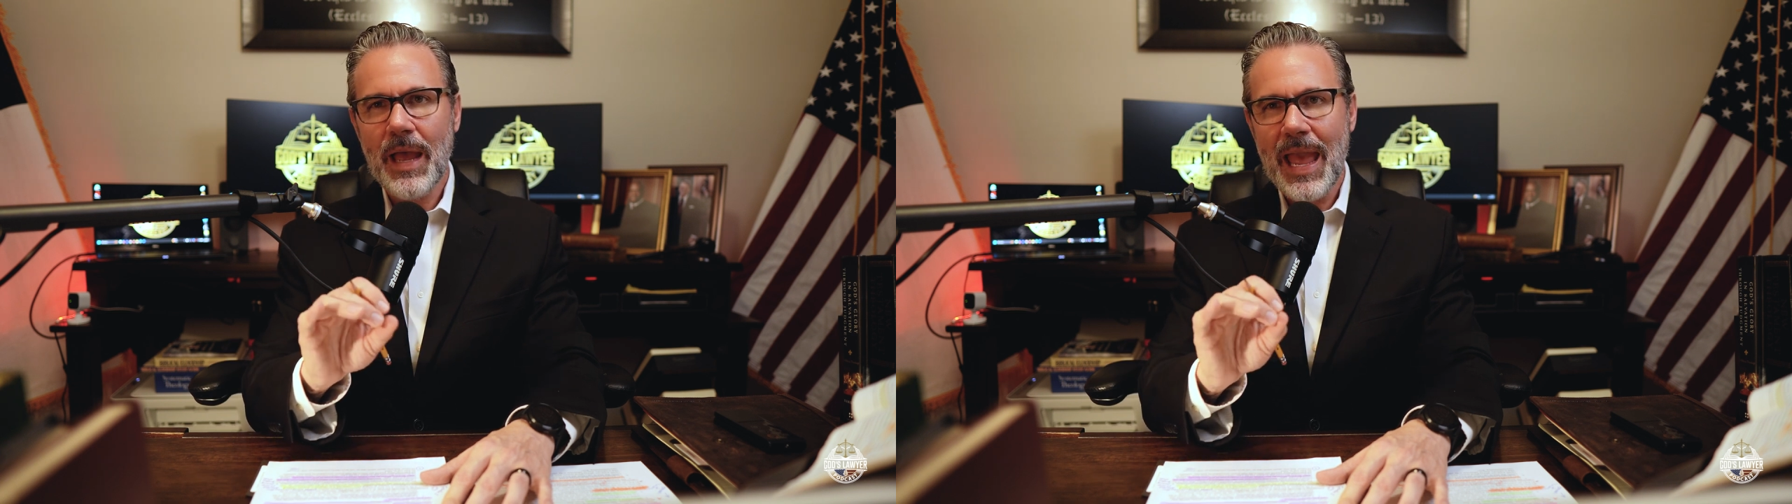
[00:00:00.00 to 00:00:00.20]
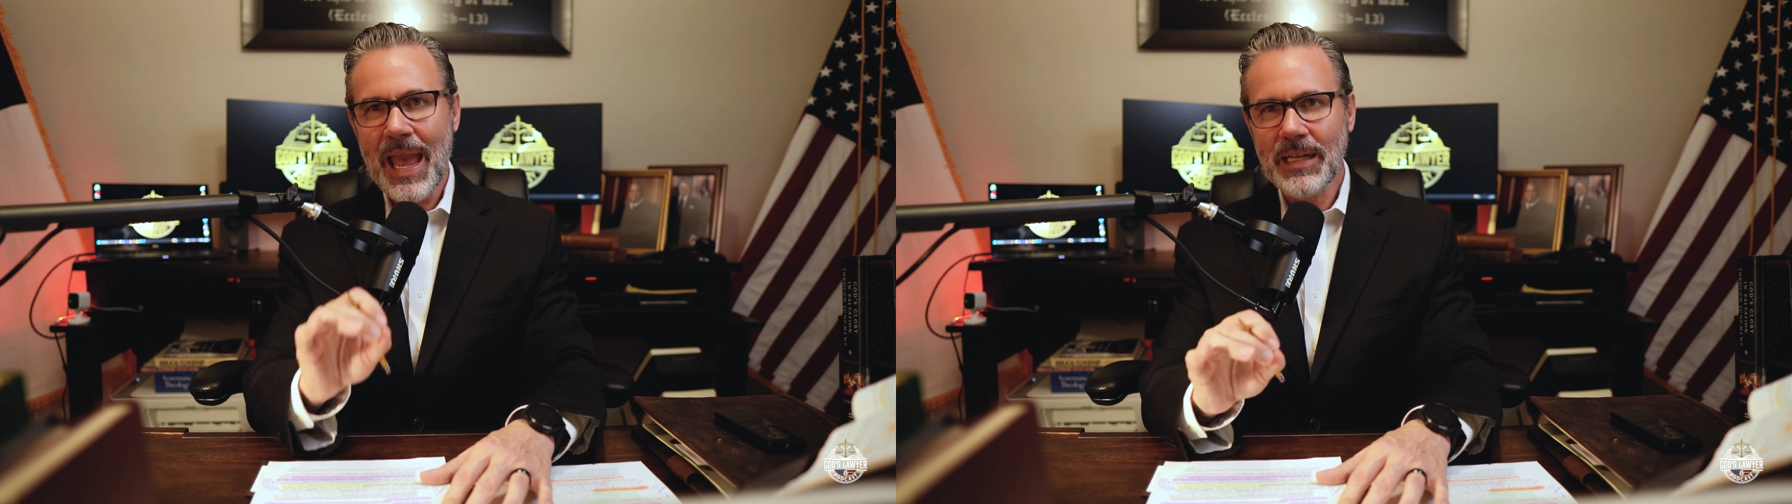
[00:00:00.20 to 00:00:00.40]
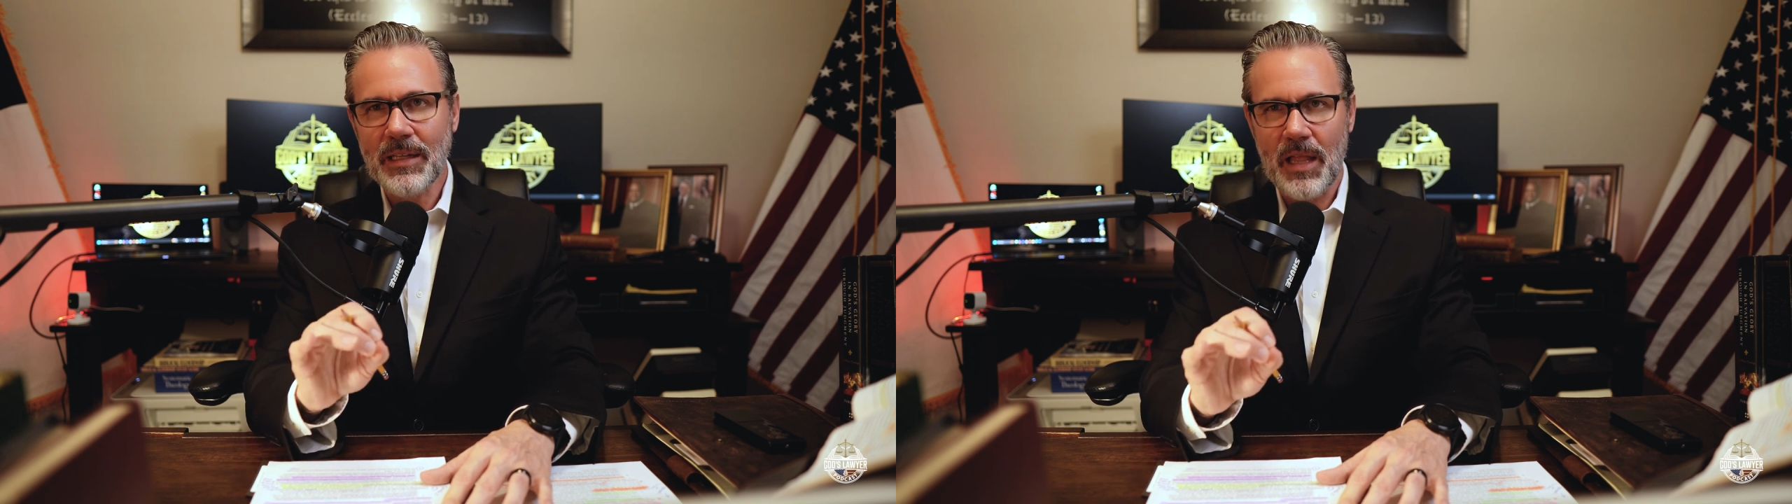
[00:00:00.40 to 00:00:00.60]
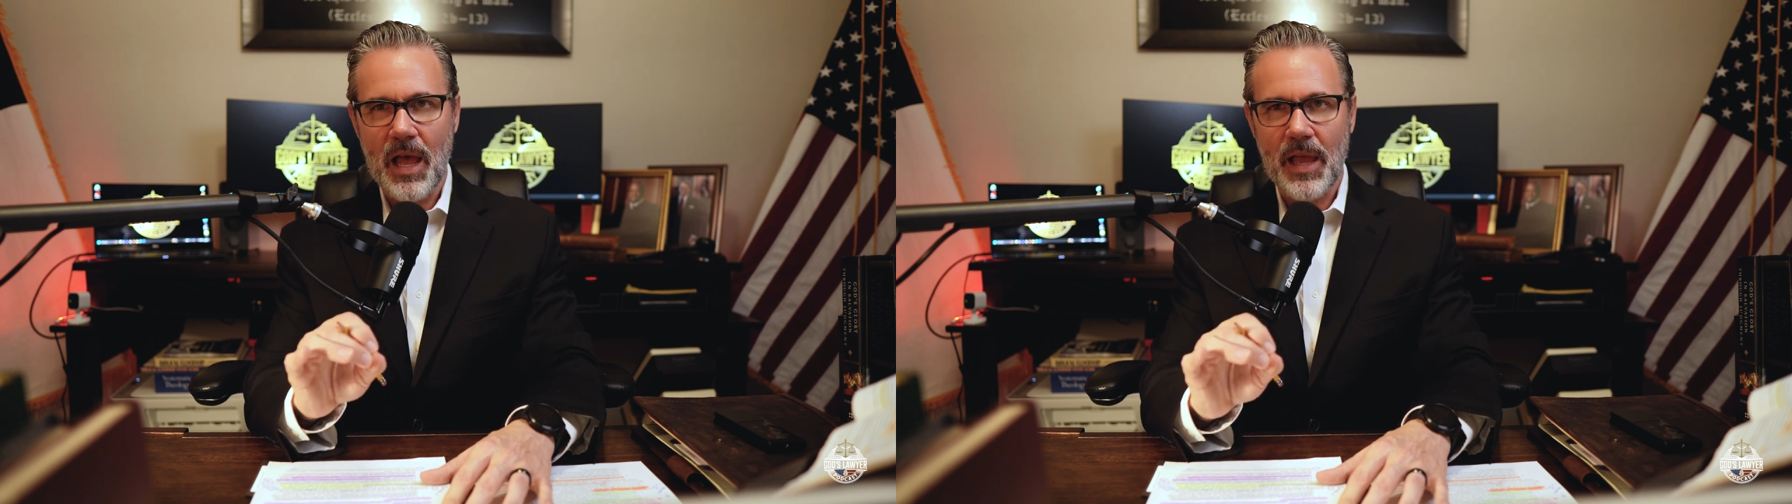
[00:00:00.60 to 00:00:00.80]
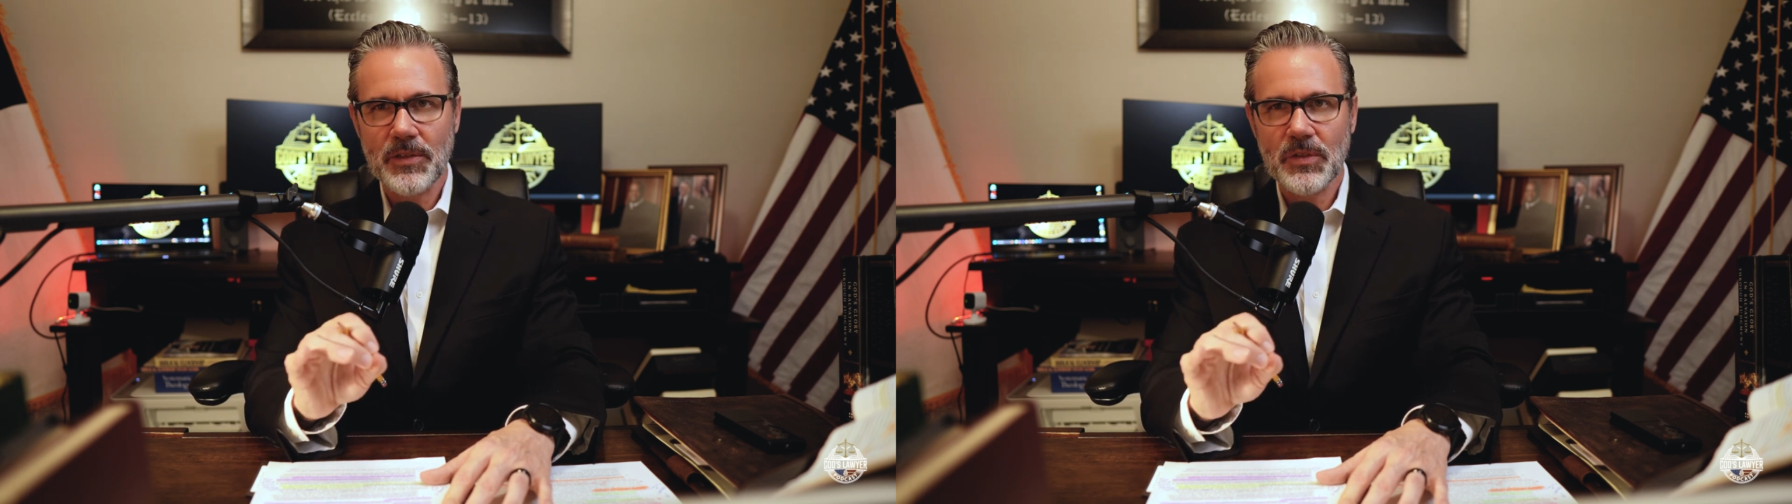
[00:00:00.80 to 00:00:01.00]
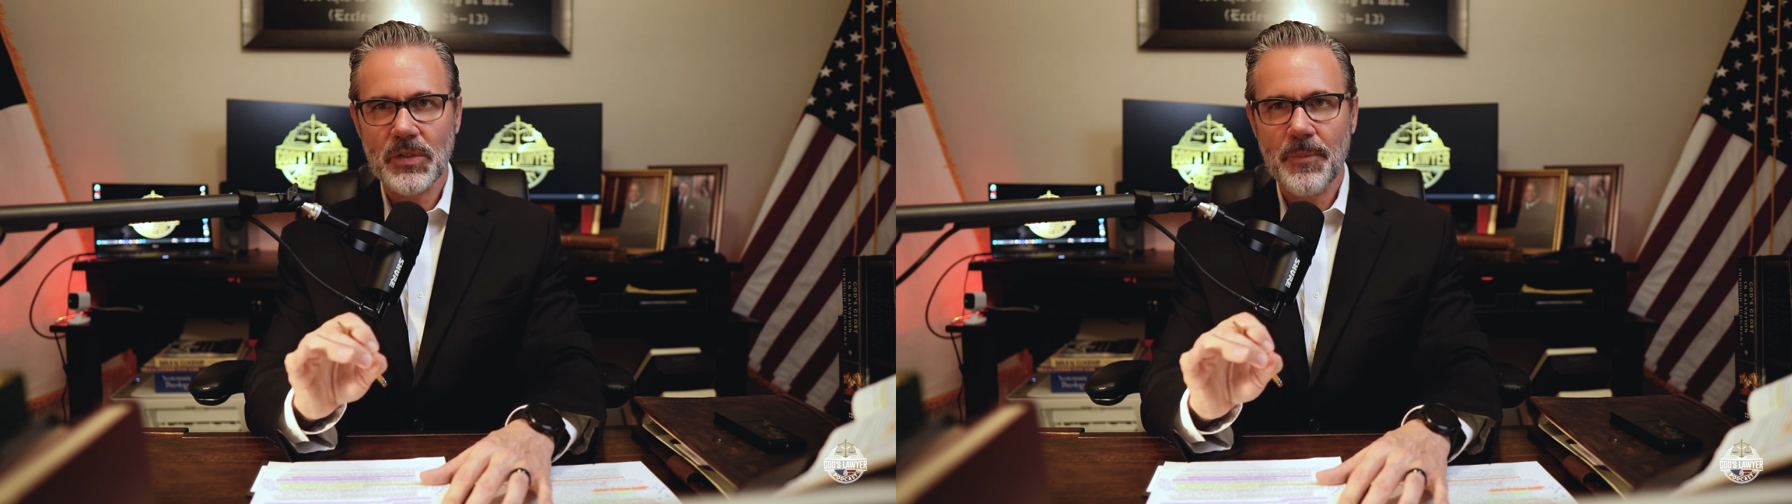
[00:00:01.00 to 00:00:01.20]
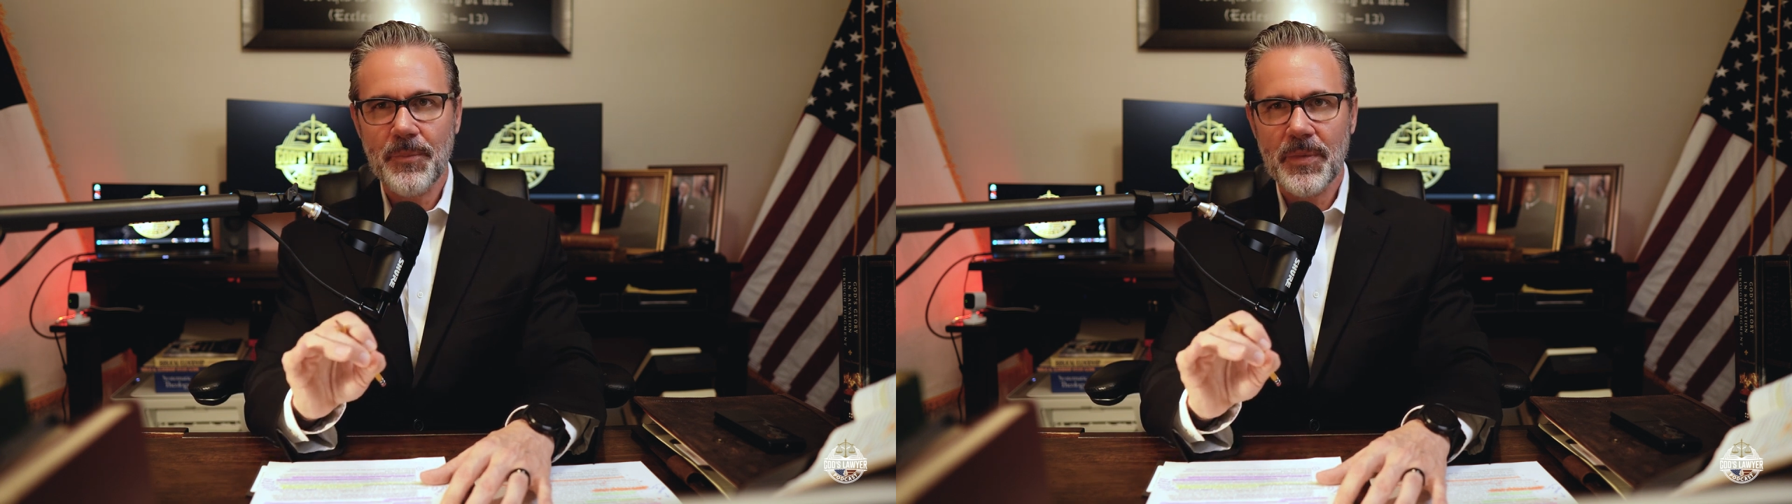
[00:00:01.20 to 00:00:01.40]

analyze